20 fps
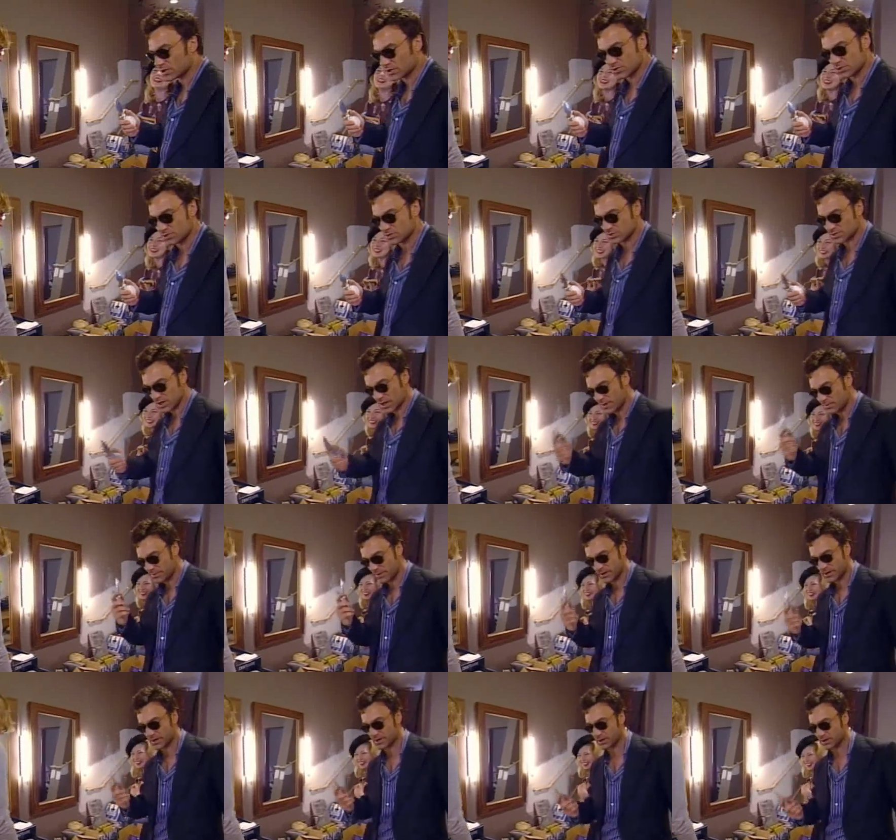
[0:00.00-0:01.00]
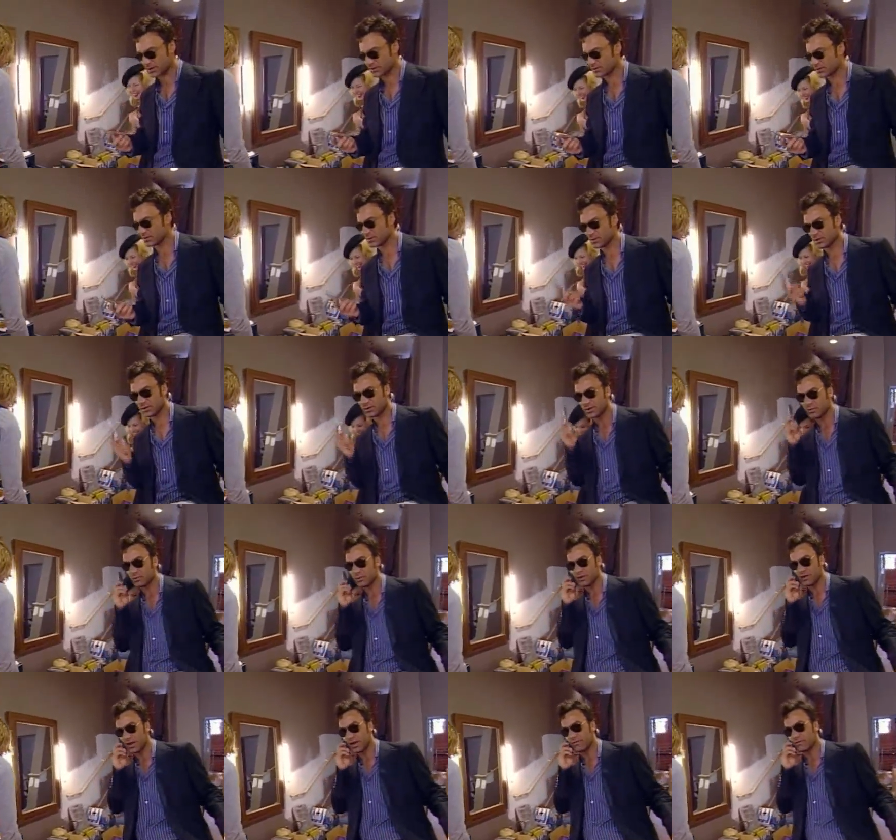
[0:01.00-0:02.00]
can use up here. I
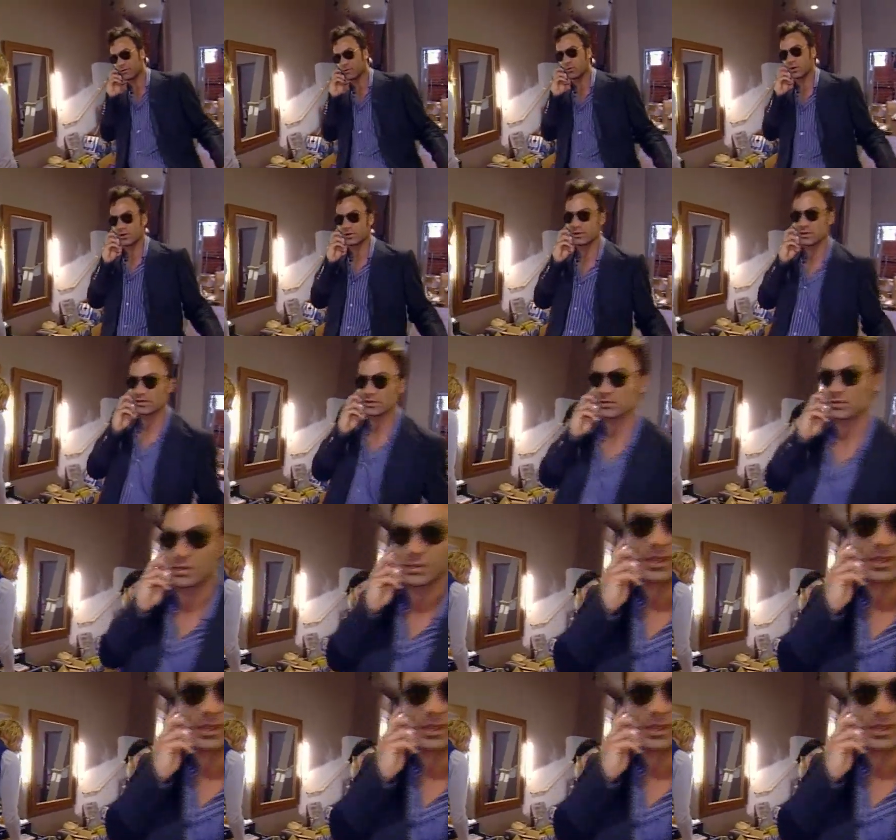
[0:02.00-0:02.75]
would never want you to do